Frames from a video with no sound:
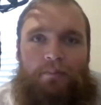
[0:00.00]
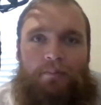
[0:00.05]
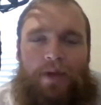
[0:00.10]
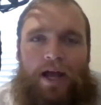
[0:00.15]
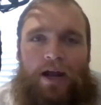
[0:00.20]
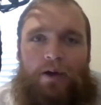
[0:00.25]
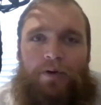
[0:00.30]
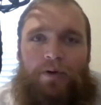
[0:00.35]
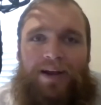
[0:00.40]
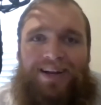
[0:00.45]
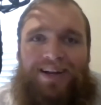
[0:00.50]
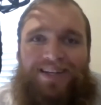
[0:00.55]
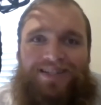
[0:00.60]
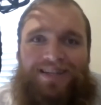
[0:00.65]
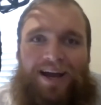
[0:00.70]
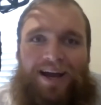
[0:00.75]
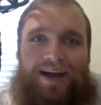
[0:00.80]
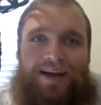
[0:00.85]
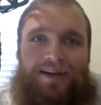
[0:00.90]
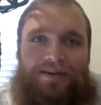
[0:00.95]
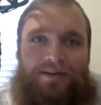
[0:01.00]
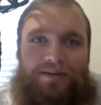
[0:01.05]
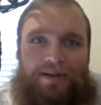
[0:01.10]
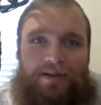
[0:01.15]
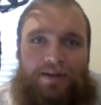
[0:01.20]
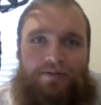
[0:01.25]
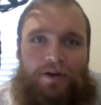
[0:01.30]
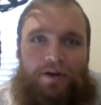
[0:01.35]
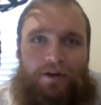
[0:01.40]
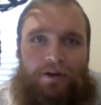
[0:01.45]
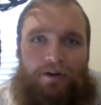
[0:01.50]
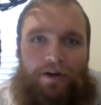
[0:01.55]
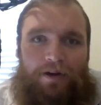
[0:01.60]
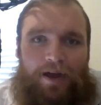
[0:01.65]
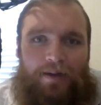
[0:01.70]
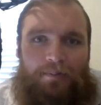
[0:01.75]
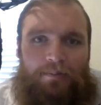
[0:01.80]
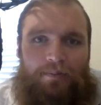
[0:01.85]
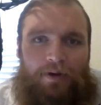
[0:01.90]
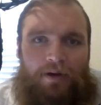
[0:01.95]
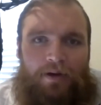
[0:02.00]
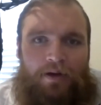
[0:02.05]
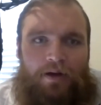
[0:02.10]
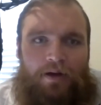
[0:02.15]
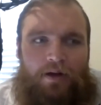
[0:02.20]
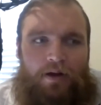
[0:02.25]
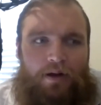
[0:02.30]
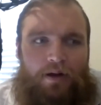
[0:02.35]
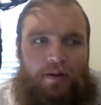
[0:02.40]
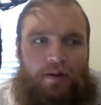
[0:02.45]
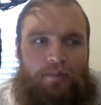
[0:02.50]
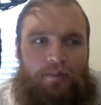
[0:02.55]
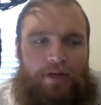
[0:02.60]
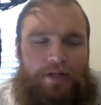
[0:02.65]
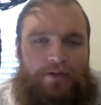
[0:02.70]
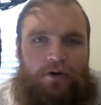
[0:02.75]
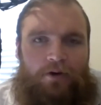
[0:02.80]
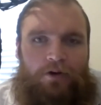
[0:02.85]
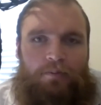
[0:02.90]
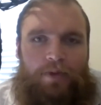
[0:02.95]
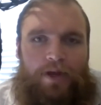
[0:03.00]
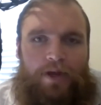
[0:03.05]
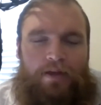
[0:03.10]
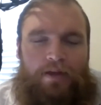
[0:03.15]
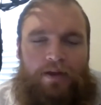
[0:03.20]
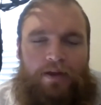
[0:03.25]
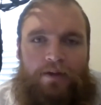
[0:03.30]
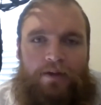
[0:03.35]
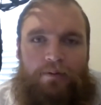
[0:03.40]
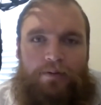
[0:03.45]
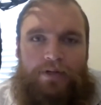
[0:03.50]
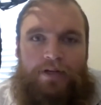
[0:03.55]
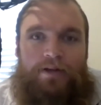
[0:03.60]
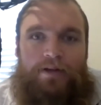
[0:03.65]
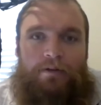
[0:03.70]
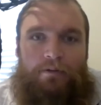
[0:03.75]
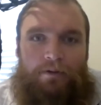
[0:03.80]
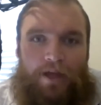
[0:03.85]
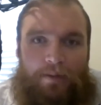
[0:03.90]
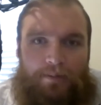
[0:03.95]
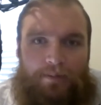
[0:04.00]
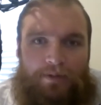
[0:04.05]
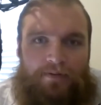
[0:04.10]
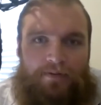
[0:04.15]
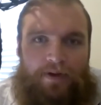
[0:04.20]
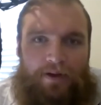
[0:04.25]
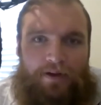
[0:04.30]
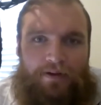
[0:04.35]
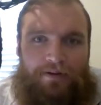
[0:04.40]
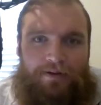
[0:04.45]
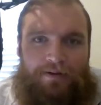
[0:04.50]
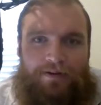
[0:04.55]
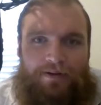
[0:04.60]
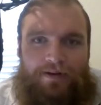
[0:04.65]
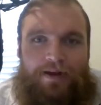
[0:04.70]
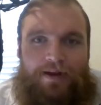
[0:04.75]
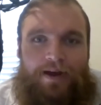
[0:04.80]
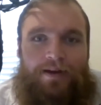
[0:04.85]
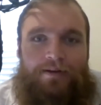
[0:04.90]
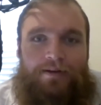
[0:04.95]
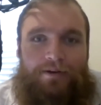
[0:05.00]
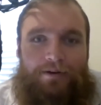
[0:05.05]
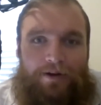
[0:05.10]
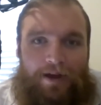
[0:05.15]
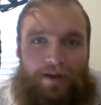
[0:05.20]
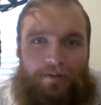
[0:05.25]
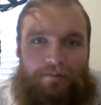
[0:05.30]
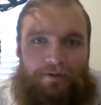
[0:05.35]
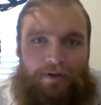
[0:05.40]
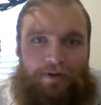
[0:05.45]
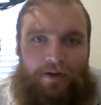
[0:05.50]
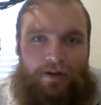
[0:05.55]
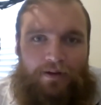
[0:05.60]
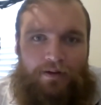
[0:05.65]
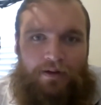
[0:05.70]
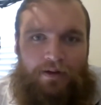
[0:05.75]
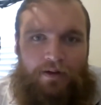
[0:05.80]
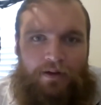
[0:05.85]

back when I decided to leave Notre Dame, he told me that he was a Dillan Gibbons fan and not a Notre Dame fan.